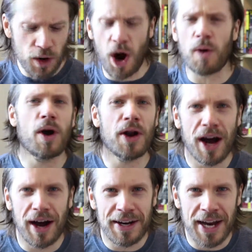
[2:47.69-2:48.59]
I won't
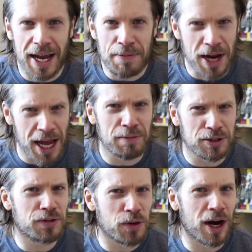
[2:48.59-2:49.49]
name names
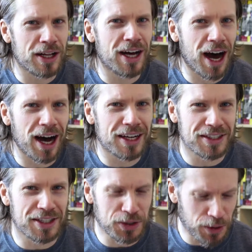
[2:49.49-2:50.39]
if you ask
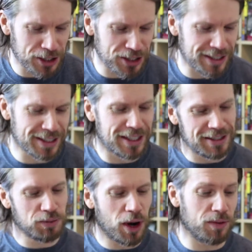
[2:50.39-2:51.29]
these questions
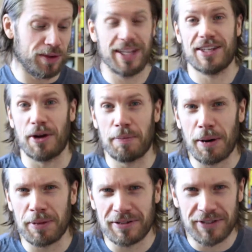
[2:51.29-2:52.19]
because, well, it's on a
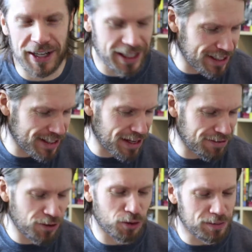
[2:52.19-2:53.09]
public fucking
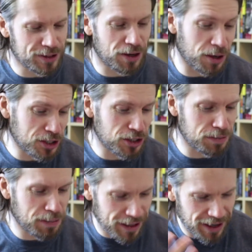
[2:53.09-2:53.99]
internet forum, so I
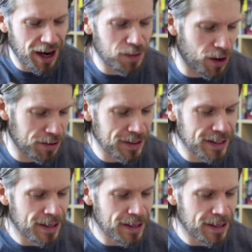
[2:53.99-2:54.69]
should, but I won't.